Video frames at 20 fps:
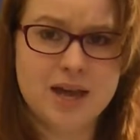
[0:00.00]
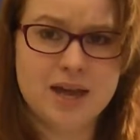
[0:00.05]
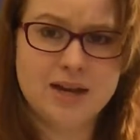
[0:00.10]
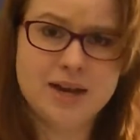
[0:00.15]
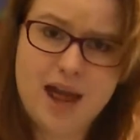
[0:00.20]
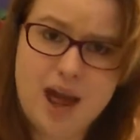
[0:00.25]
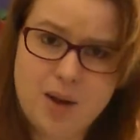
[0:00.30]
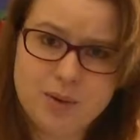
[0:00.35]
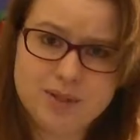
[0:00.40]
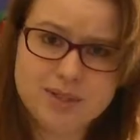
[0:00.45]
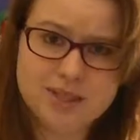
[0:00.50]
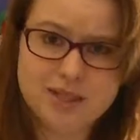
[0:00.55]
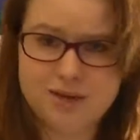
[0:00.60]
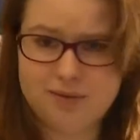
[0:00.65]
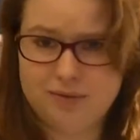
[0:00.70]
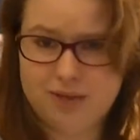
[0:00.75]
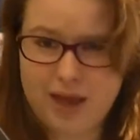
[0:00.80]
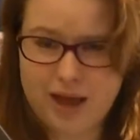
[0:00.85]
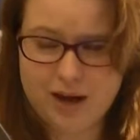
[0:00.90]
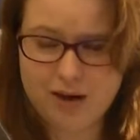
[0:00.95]
now instead
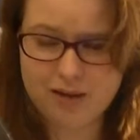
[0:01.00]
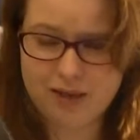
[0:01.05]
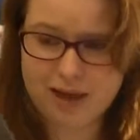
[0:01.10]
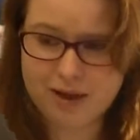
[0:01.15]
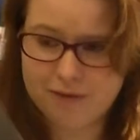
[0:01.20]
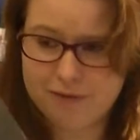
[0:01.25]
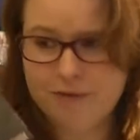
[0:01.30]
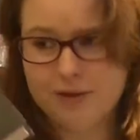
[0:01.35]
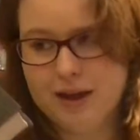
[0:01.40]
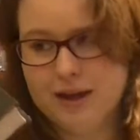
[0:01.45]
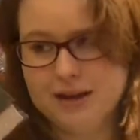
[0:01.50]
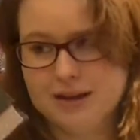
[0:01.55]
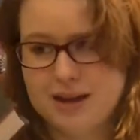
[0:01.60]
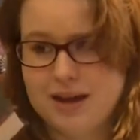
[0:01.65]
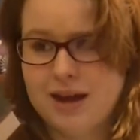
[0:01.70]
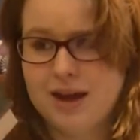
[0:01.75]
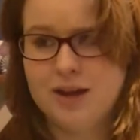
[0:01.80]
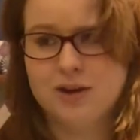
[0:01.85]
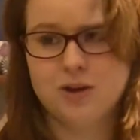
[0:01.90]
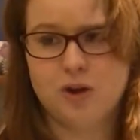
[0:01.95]
of later like Flint
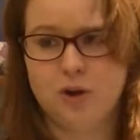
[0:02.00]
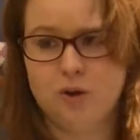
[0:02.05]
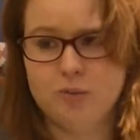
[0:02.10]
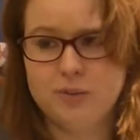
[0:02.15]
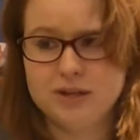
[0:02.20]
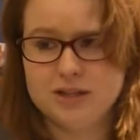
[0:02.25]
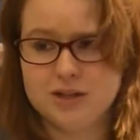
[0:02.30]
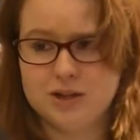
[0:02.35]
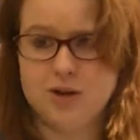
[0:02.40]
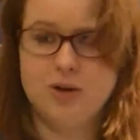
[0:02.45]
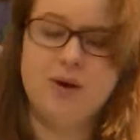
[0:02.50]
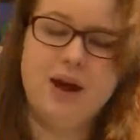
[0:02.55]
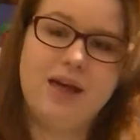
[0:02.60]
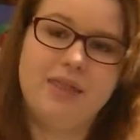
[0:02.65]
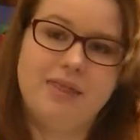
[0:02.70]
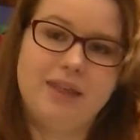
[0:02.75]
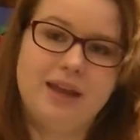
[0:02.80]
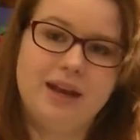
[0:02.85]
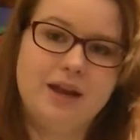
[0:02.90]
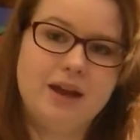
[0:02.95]
told me to,
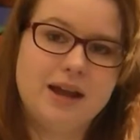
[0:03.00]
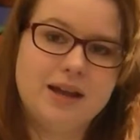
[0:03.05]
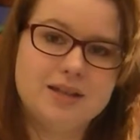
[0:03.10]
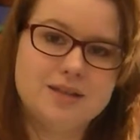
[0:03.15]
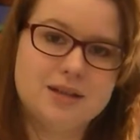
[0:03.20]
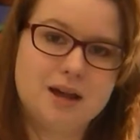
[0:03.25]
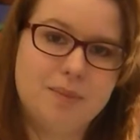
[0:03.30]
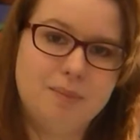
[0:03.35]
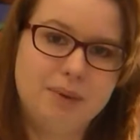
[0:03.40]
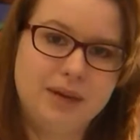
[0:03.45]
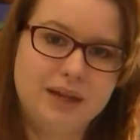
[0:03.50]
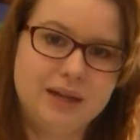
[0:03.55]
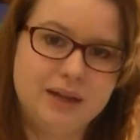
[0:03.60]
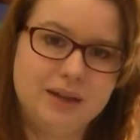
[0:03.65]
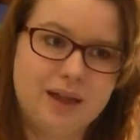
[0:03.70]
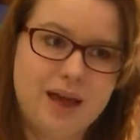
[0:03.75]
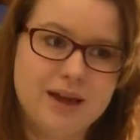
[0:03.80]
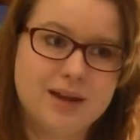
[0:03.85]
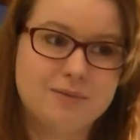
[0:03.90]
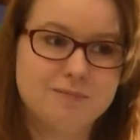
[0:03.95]
and then ends up being
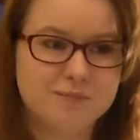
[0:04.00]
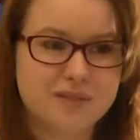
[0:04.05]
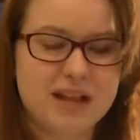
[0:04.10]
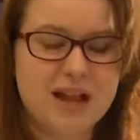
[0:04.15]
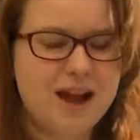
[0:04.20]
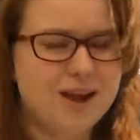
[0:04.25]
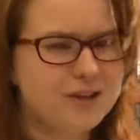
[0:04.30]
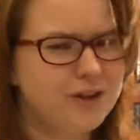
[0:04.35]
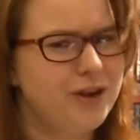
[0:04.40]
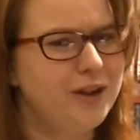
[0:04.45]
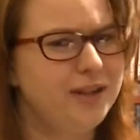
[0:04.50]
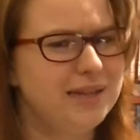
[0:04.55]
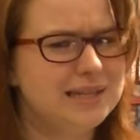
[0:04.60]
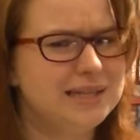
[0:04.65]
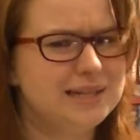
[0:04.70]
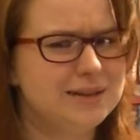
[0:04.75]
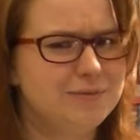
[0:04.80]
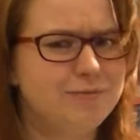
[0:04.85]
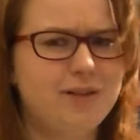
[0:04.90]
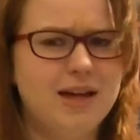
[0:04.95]
like, I should have
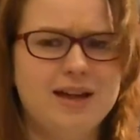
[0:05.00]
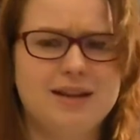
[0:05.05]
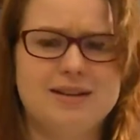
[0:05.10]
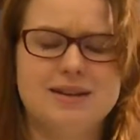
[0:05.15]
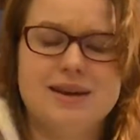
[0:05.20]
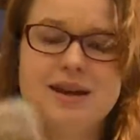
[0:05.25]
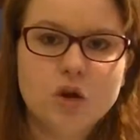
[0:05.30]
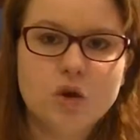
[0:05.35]
listened to Flint.